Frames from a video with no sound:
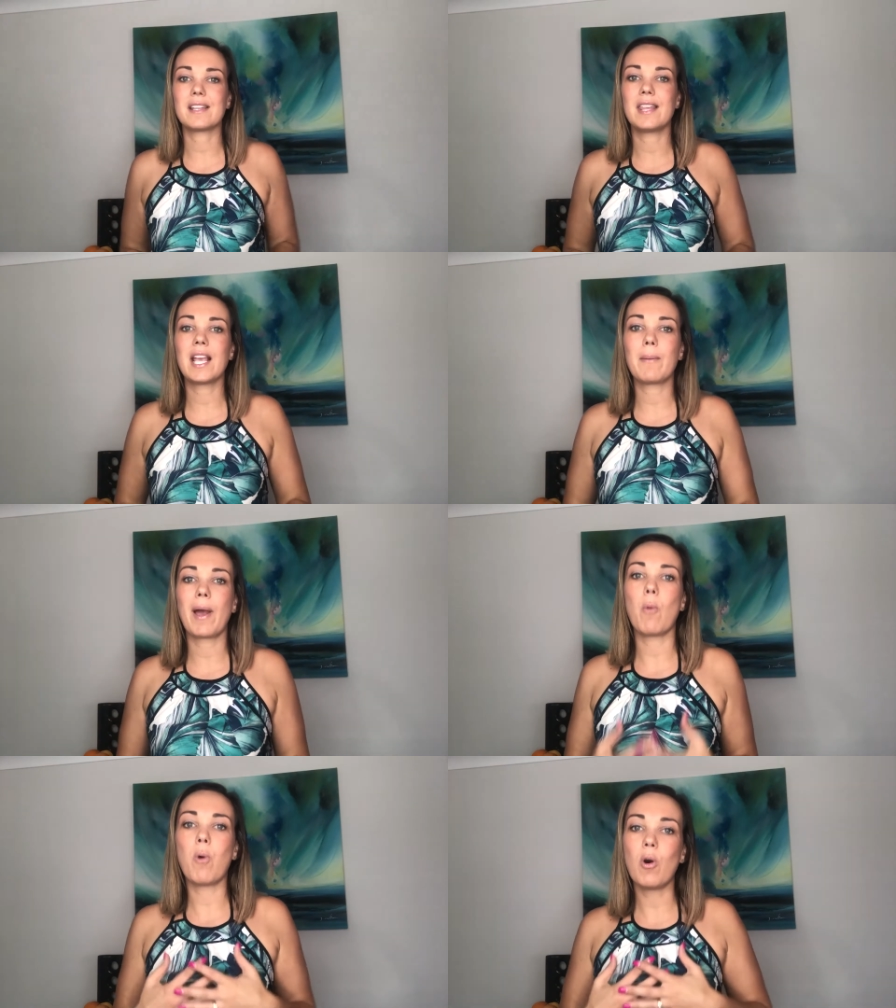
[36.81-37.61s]
to think
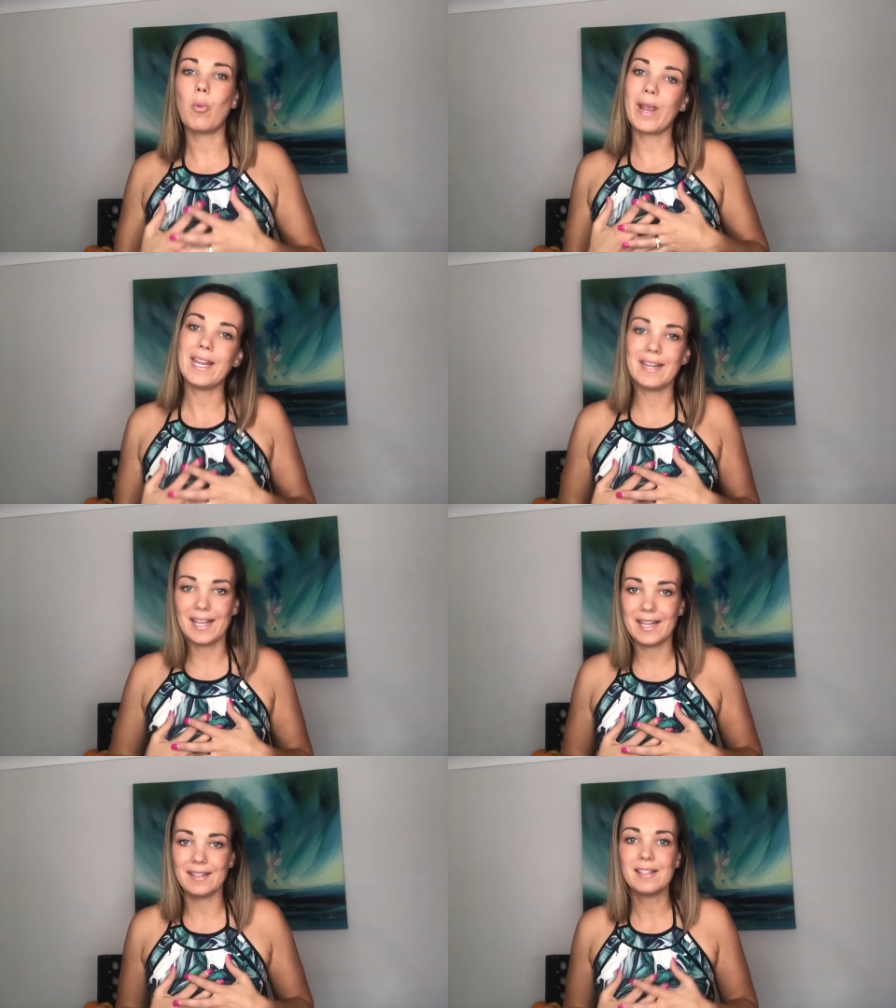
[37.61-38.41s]
about what we
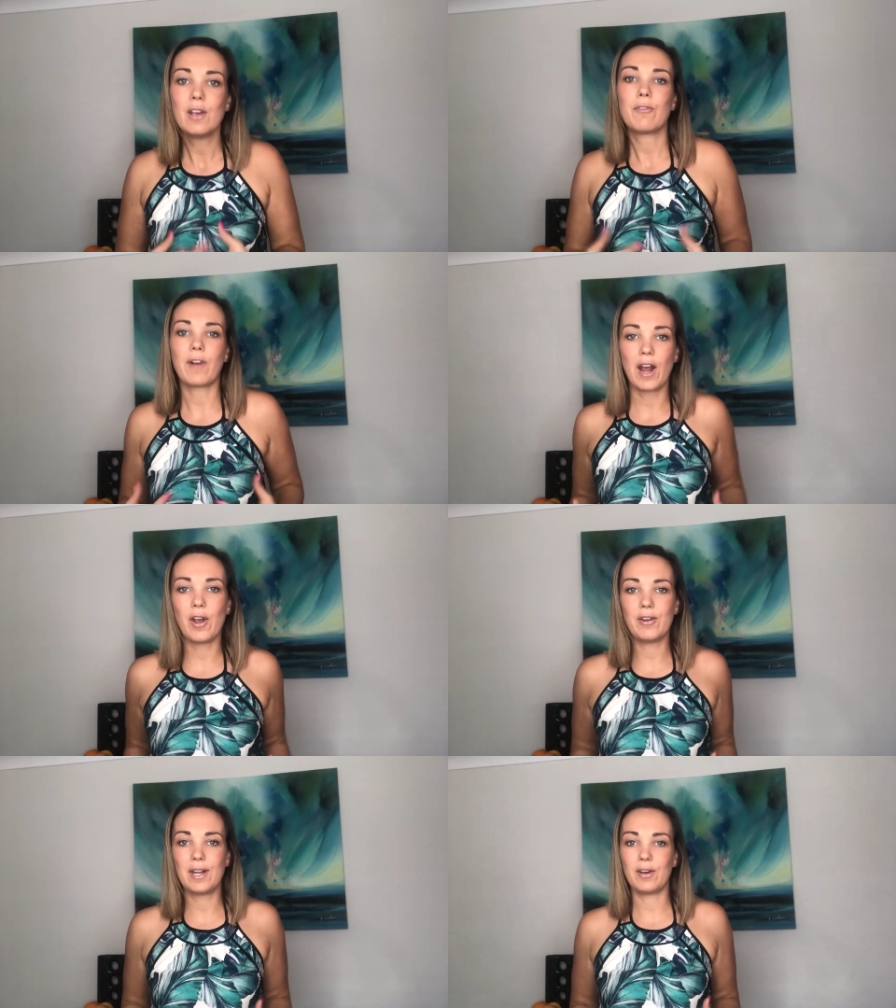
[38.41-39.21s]
need for
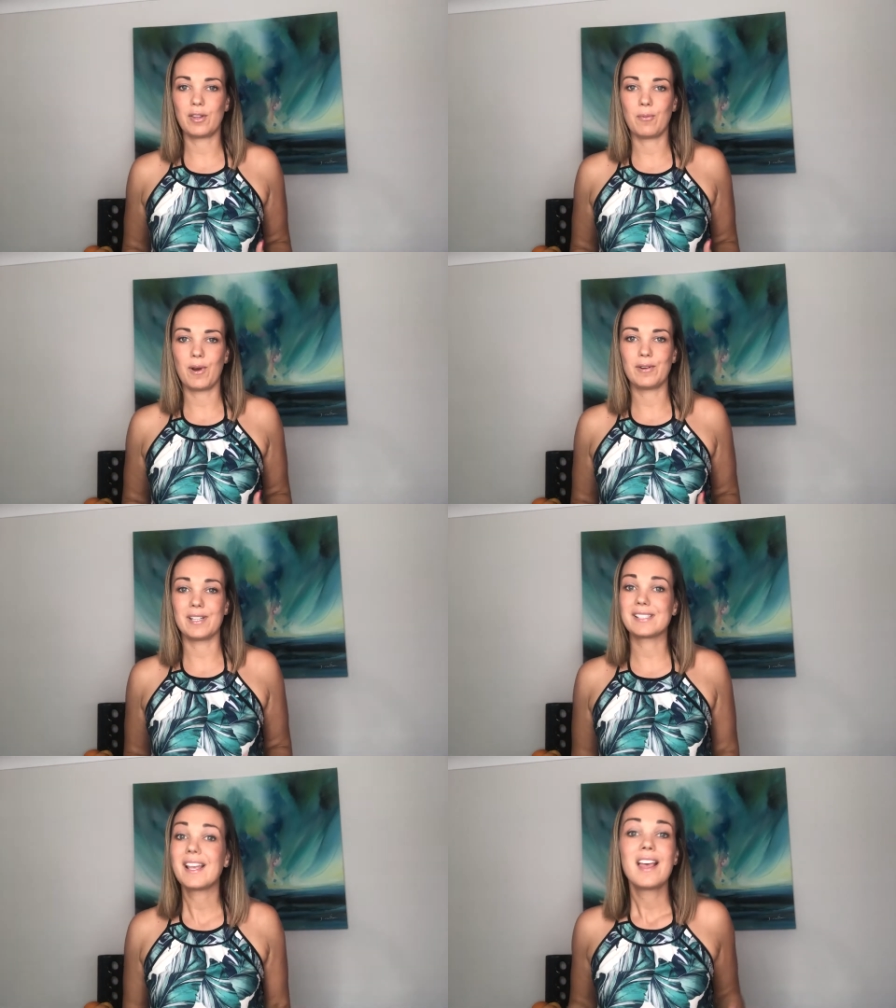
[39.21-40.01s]
our own health and
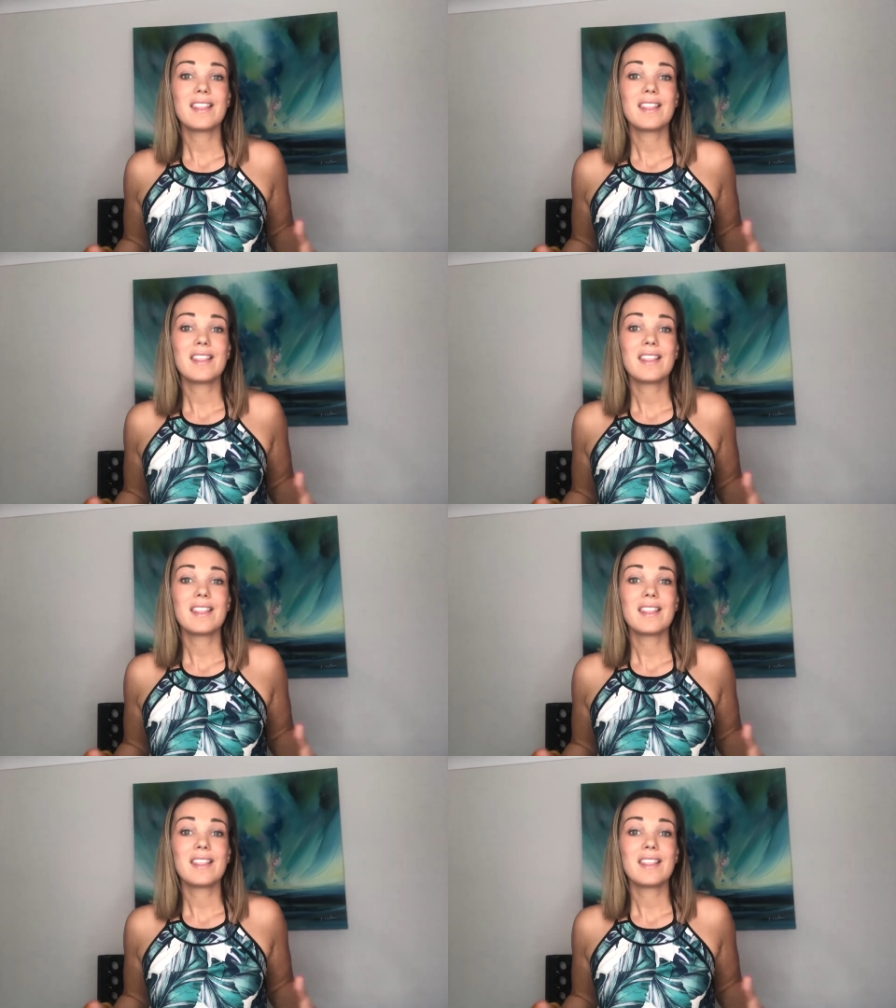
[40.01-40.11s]
wellness.